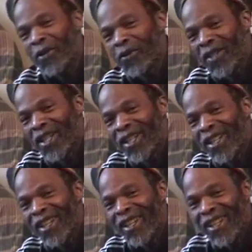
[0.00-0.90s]
over there,
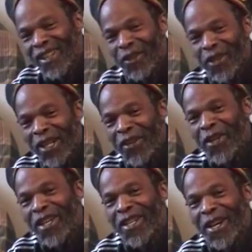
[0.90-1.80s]
doing a
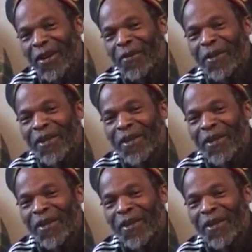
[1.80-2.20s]
great job.